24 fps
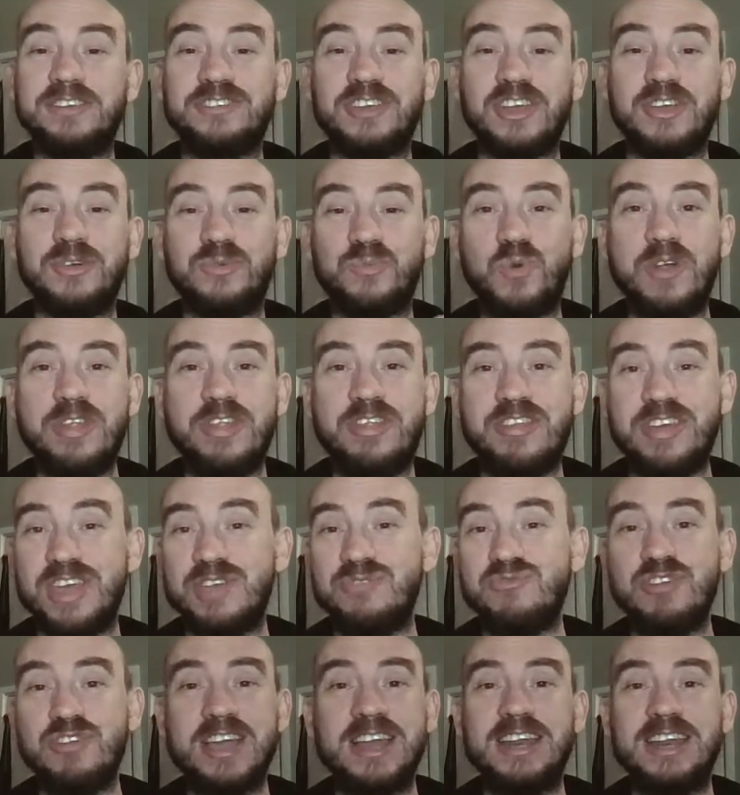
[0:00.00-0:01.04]
So one thing
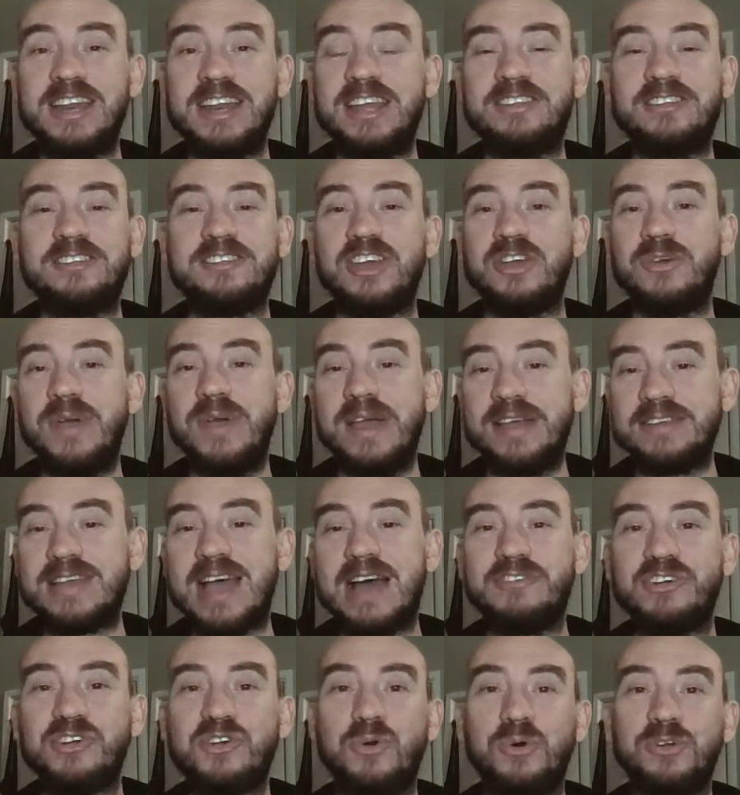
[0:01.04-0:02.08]
you really need to do is
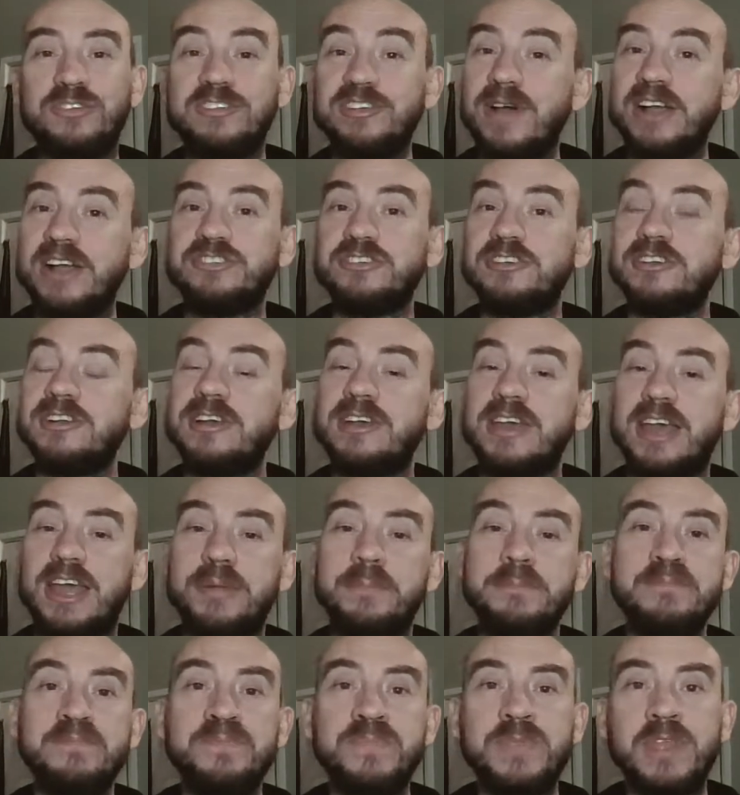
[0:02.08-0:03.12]
have a call to action.
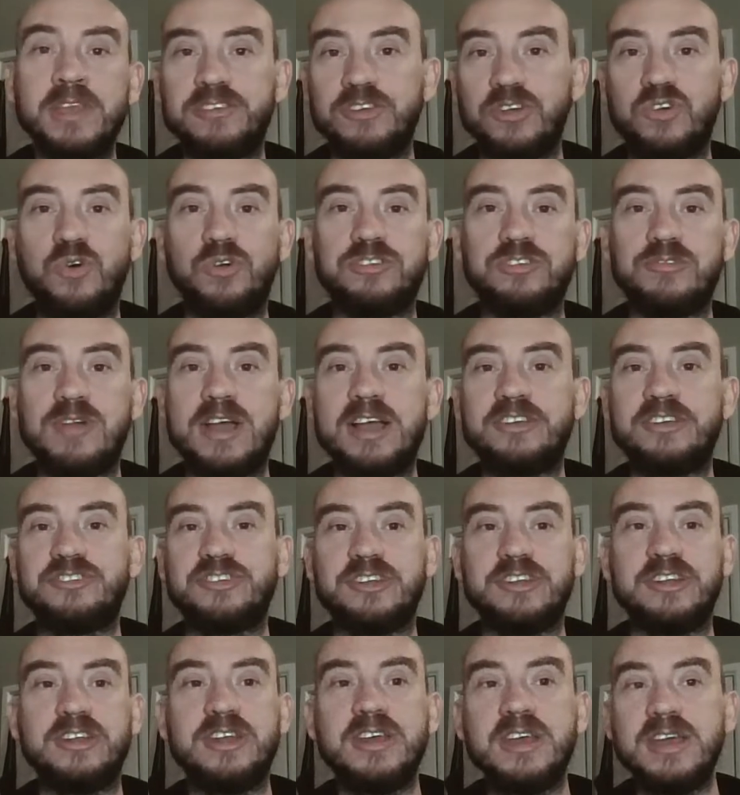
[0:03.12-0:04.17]
Okay, so call to
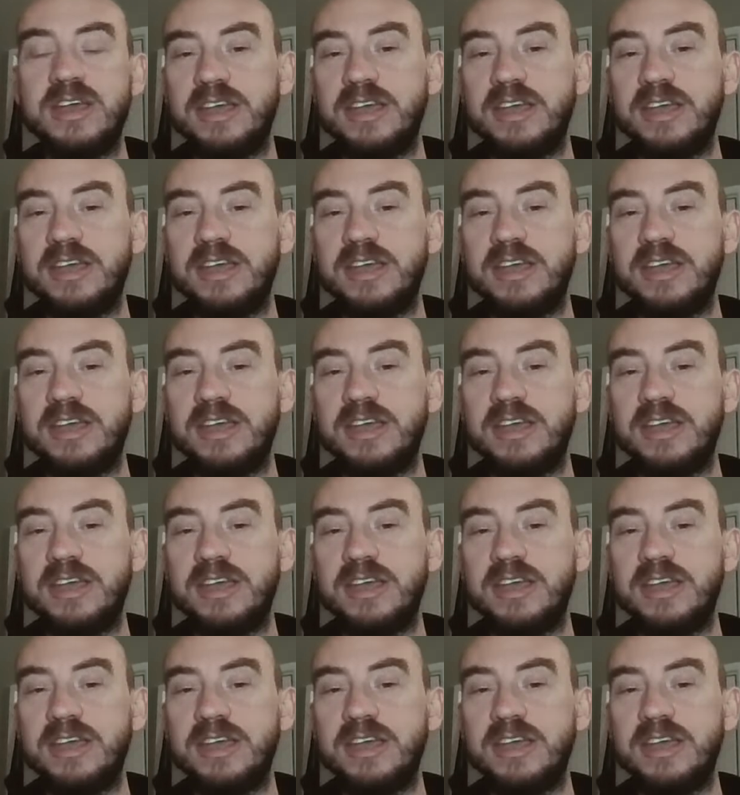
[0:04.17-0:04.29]
action.